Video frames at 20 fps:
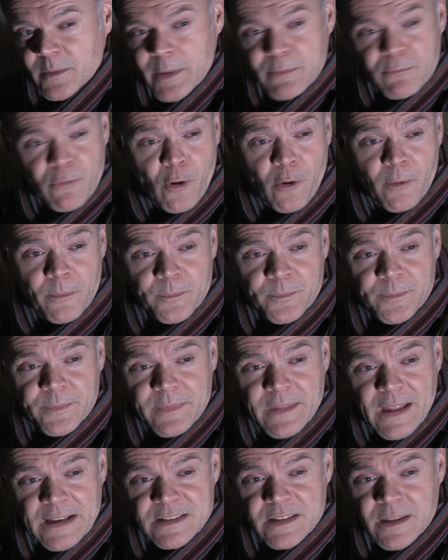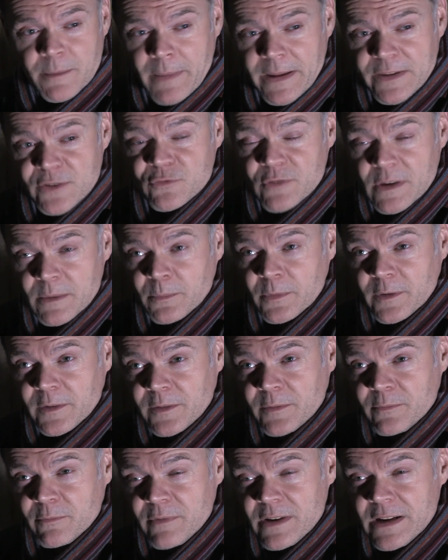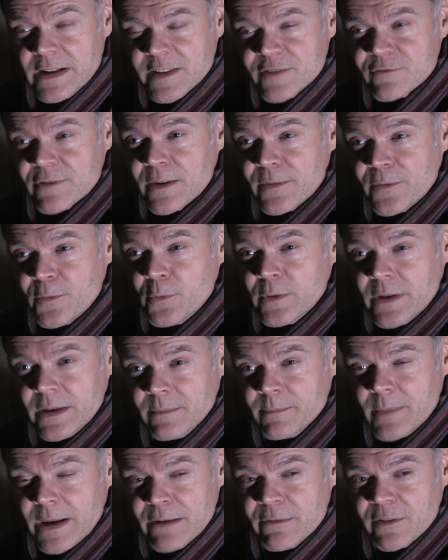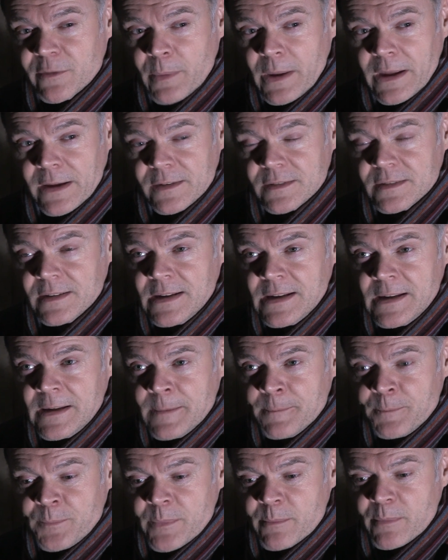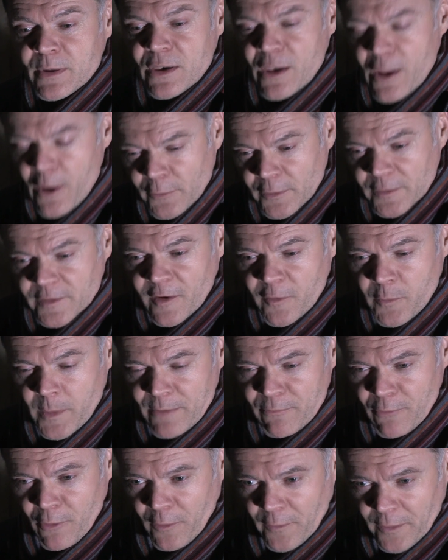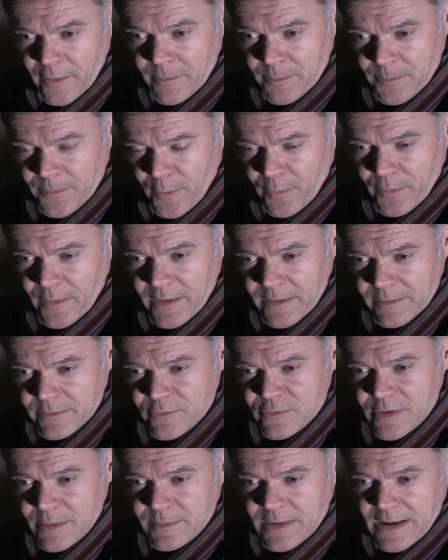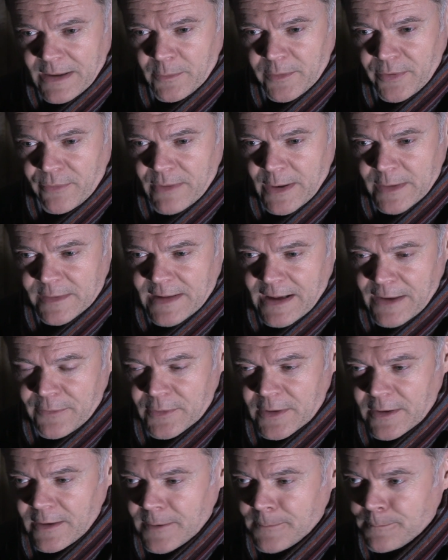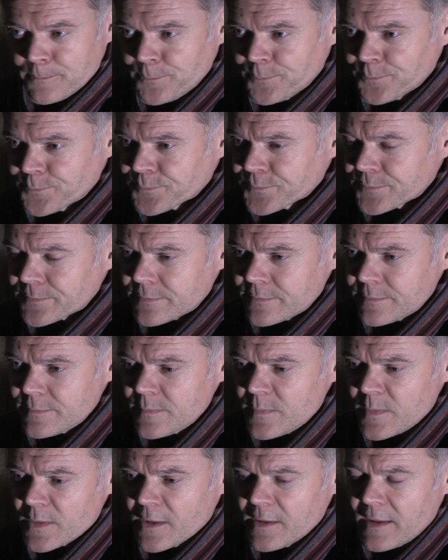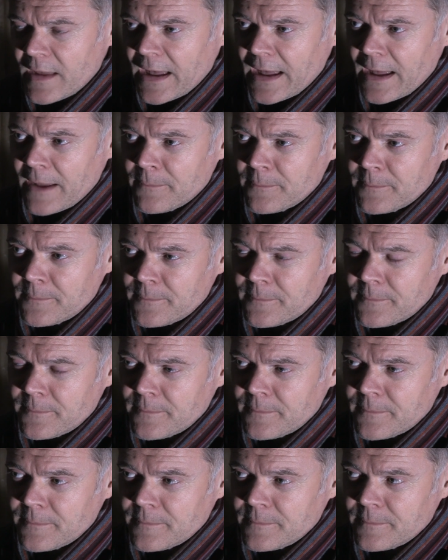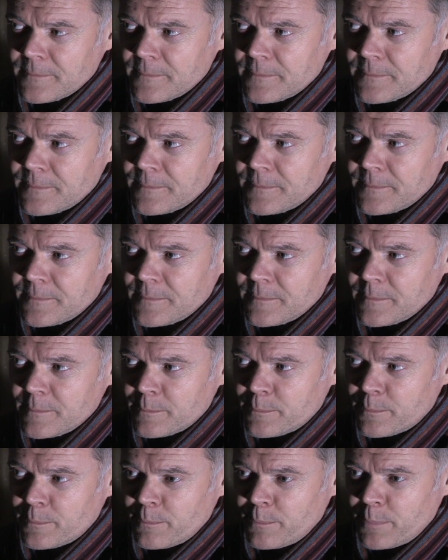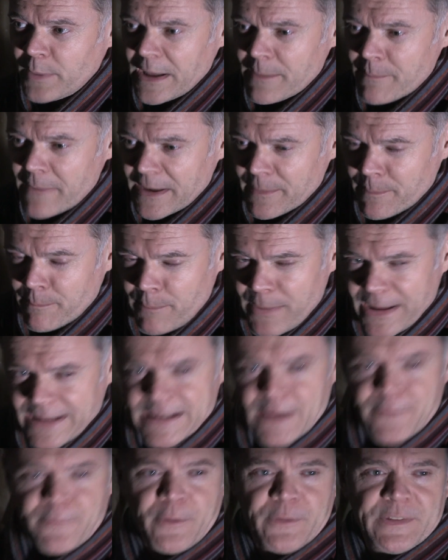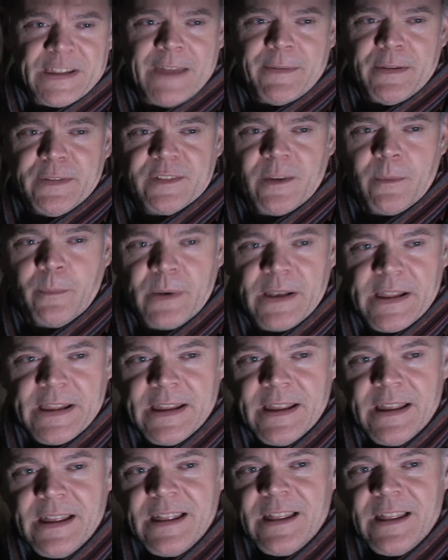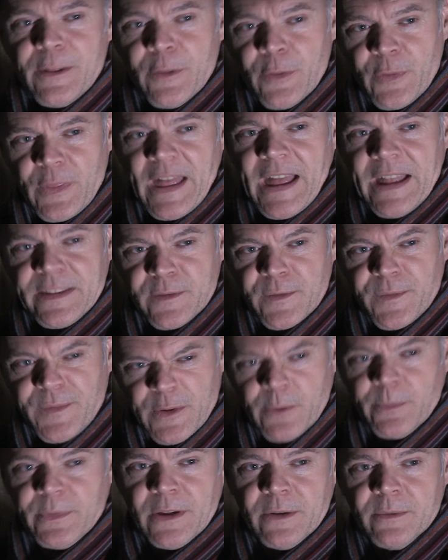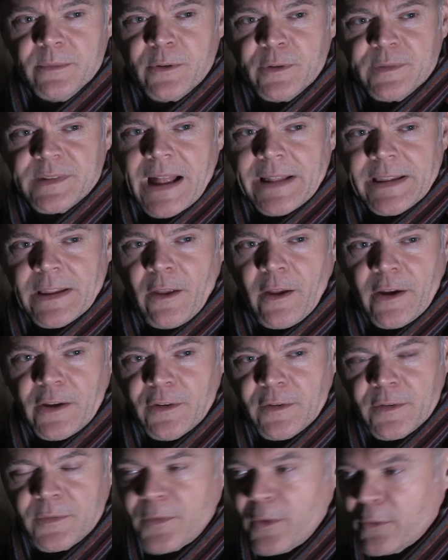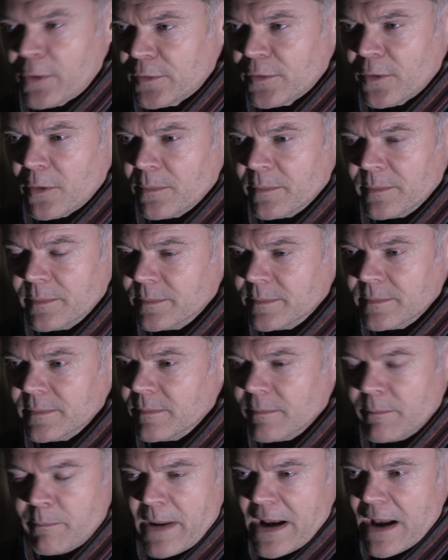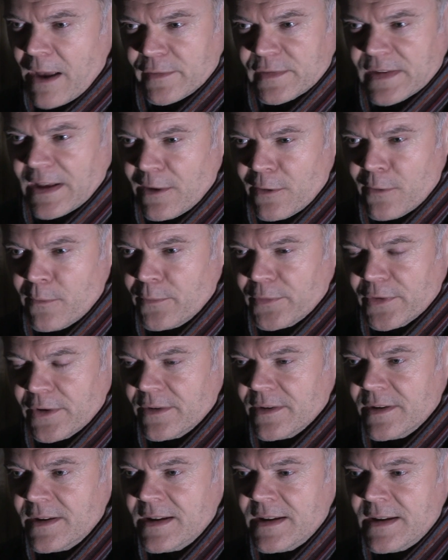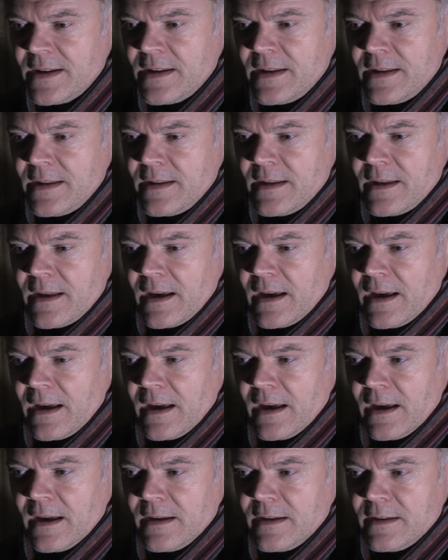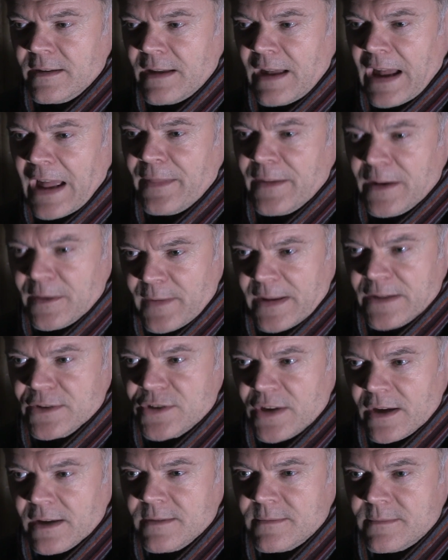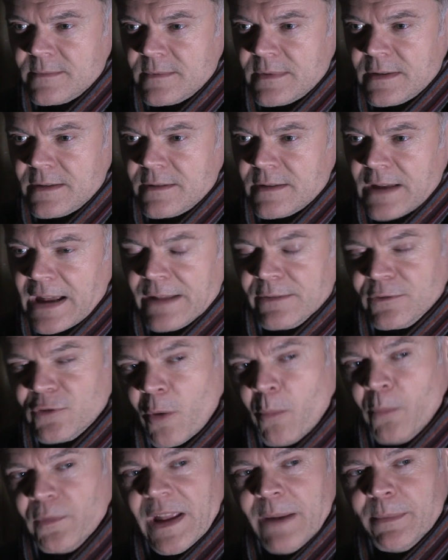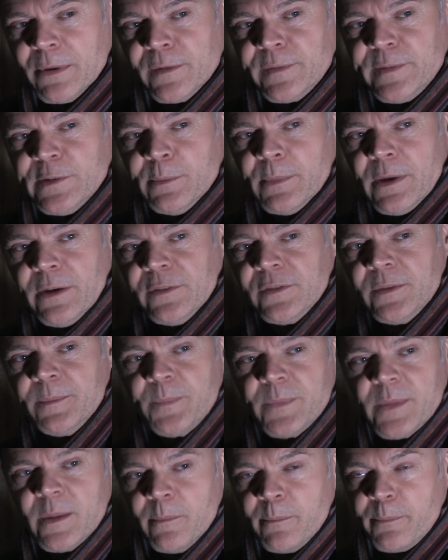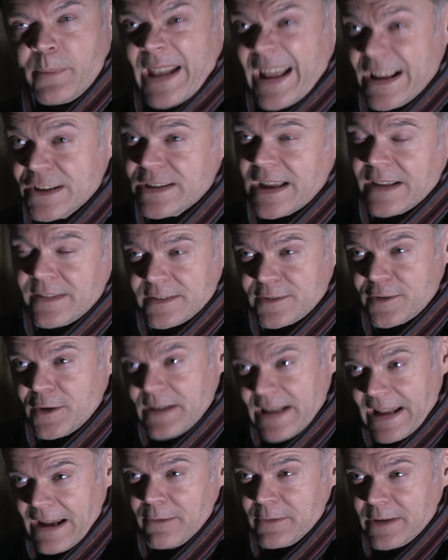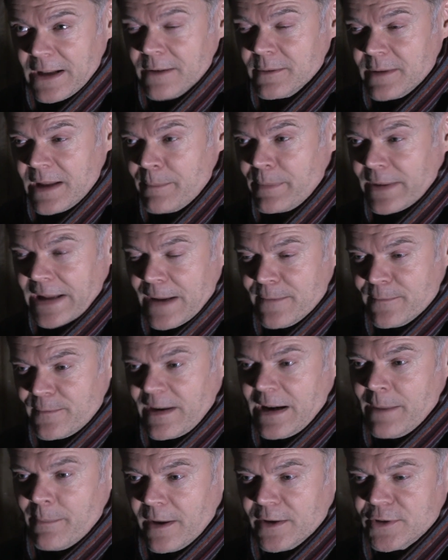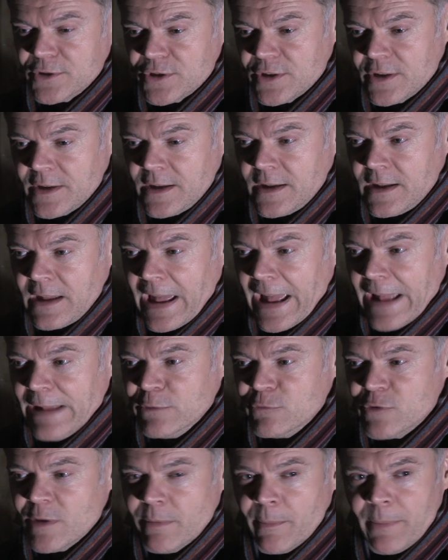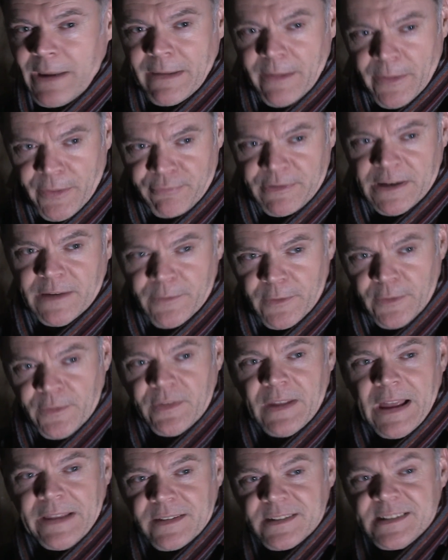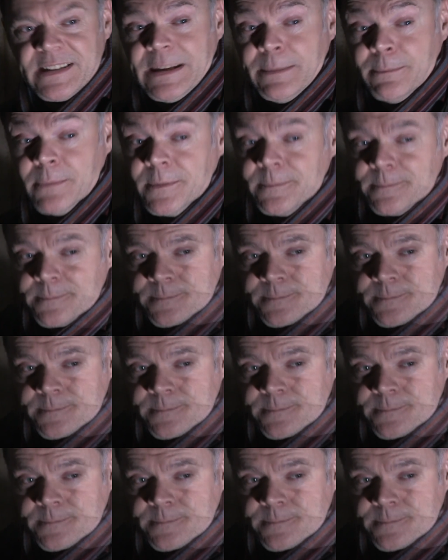that went wrong. Actually, the Med trip was really straightforward in many respects, but loads of stuff went wrong on the trip down through West Africa. But it made a big difference having somebody there to film you, because Daniel and I could just focus on being ourselves and the adventure, and Tom was able to film us. But actually, as it turned out, it became very much a trip about the three of us as a team.